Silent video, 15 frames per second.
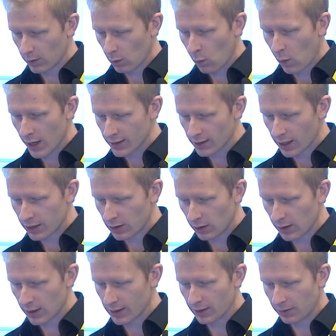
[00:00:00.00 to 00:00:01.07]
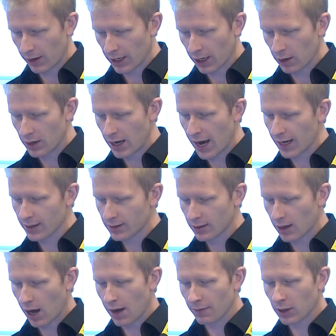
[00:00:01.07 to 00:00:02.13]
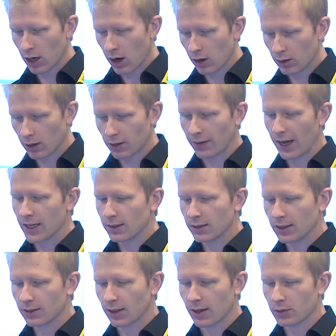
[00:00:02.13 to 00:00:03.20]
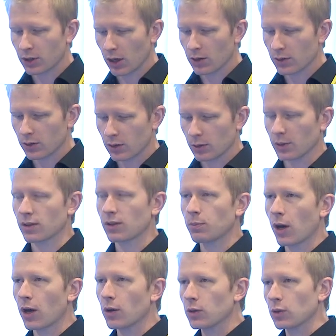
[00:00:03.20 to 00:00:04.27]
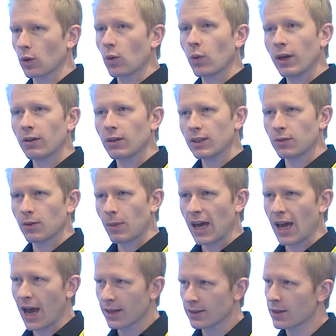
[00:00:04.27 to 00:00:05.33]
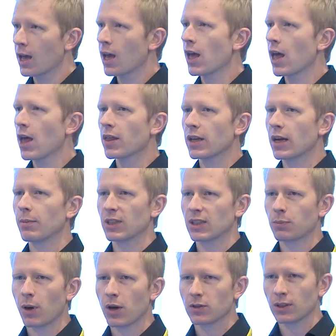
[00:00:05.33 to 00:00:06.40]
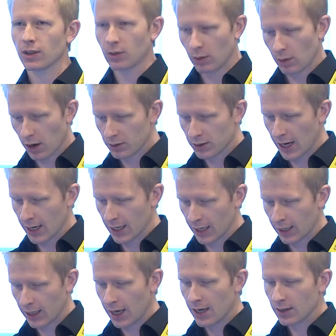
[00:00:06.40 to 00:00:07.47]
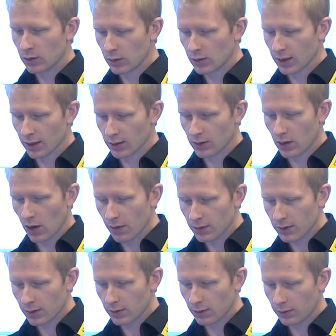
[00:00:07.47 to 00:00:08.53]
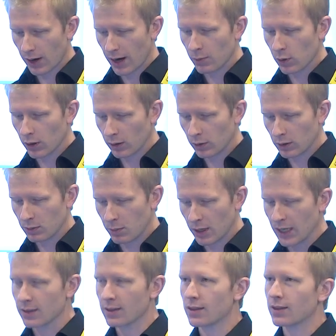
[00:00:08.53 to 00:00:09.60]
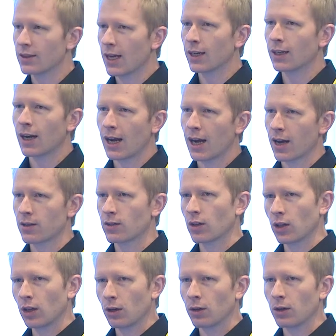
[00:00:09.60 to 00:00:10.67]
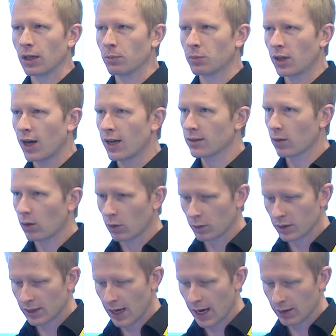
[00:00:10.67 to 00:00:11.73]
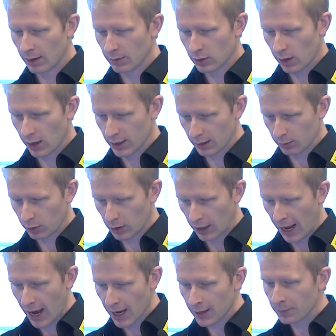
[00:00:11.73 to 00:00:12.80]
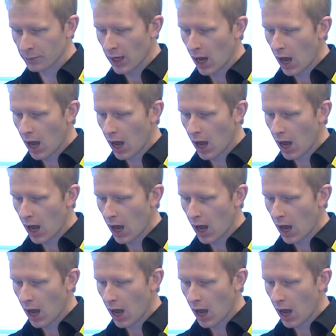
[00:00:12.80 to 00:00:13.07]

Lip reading: Once I do this, if I go next, I've got a whole lot of entities I've chosen to expose, or queries from AX that I'm exposing through OData. It's using a services framework, which means standard AX security applies to all the data I'm trying to pull out.